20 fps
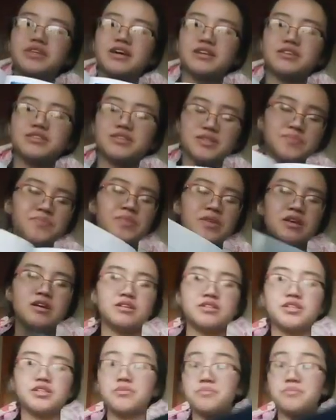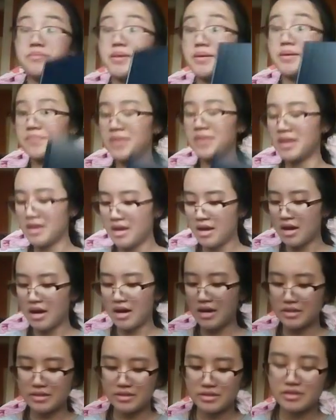what that is. So, yeah.
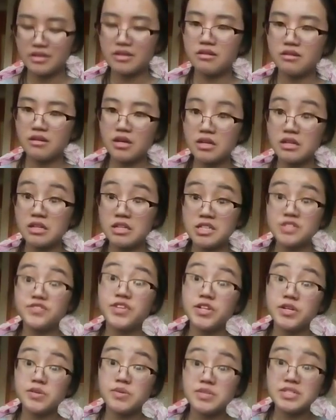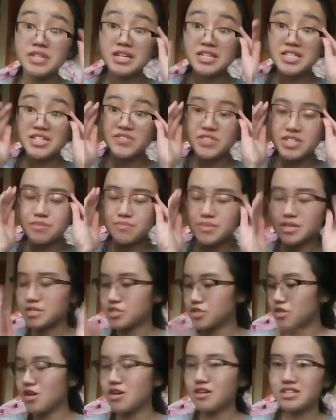Luckily, this video is not 17
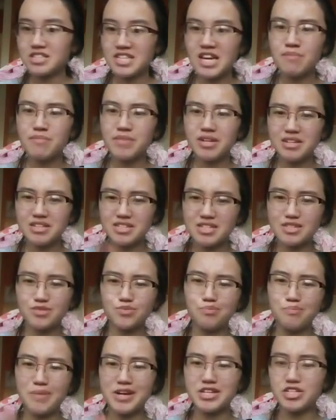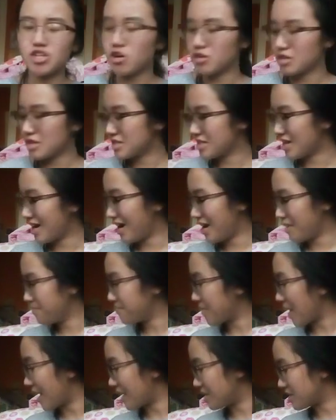minutes long. 10 minutes is my target
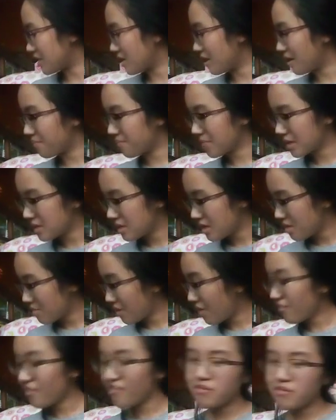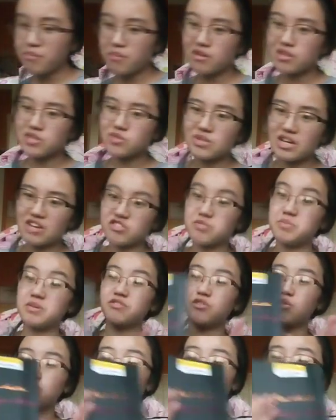time, and my favorite books would have to
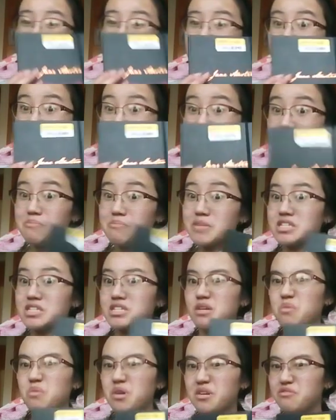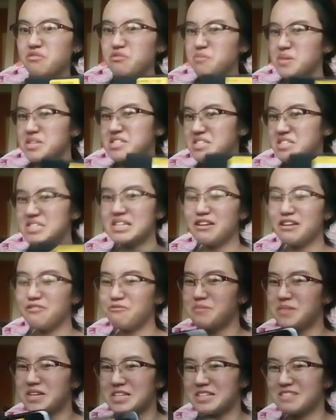be, of course, this one, because I want it for
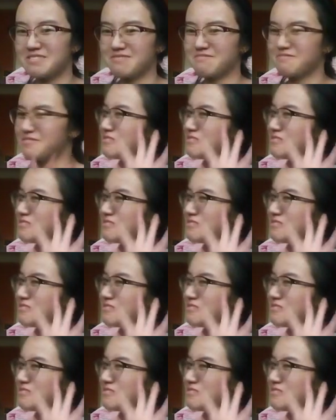myself, but I